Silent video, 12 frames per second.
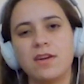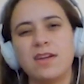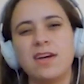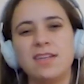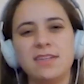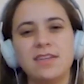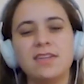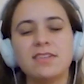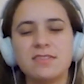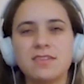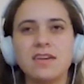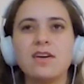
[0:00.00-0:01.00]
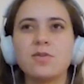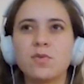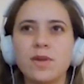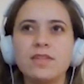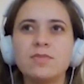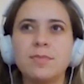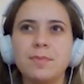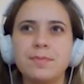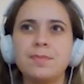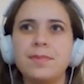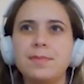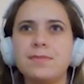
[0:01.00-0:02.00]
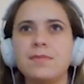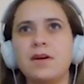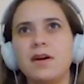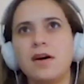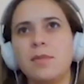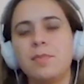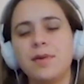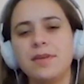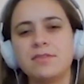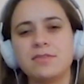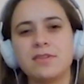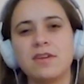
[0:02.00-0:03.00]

And I think it's a great pace.